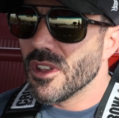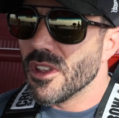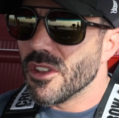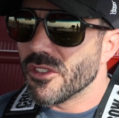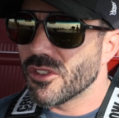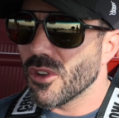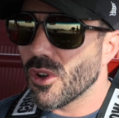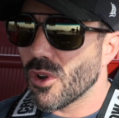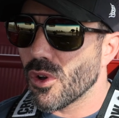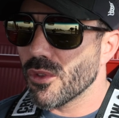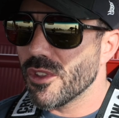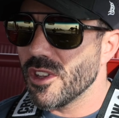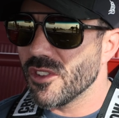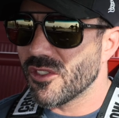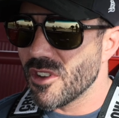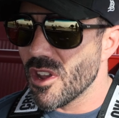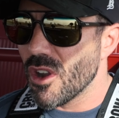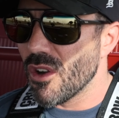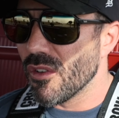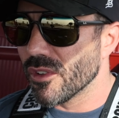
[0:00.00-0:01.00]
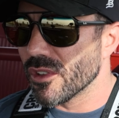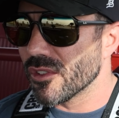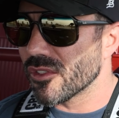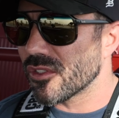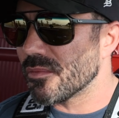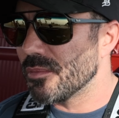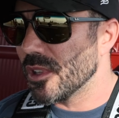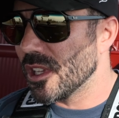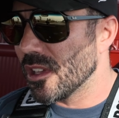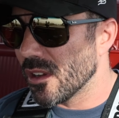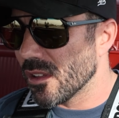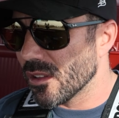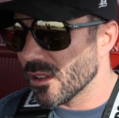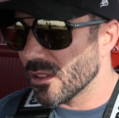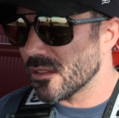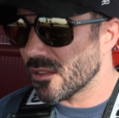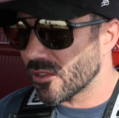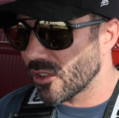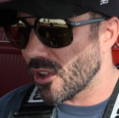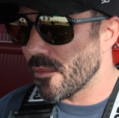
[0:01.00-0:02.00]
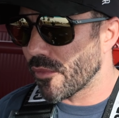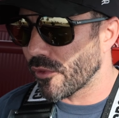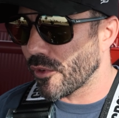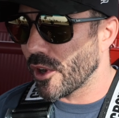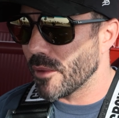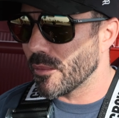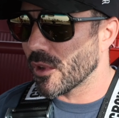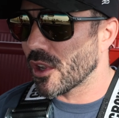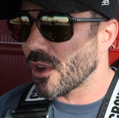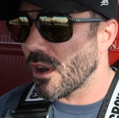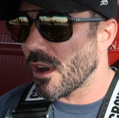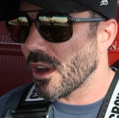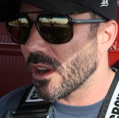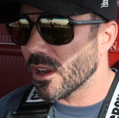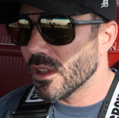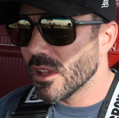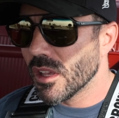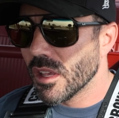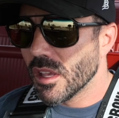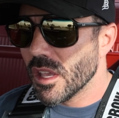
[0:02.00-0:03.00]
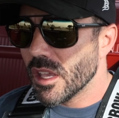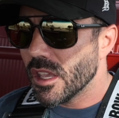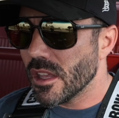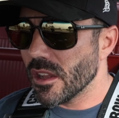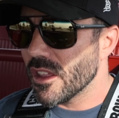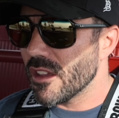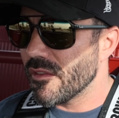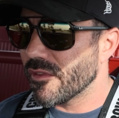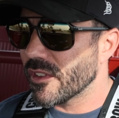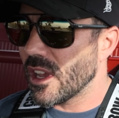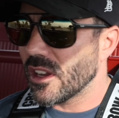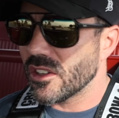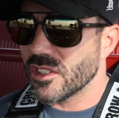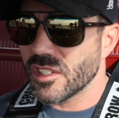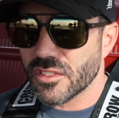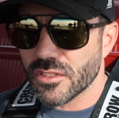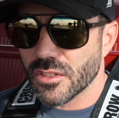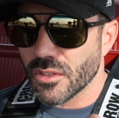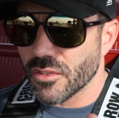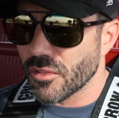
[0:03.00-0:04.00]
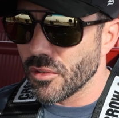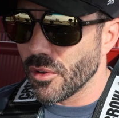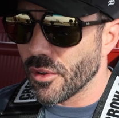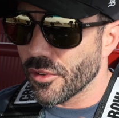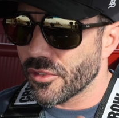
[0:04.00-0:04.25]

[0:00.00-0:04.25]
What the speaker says: So these Novas, being a subframe car, they've got just those little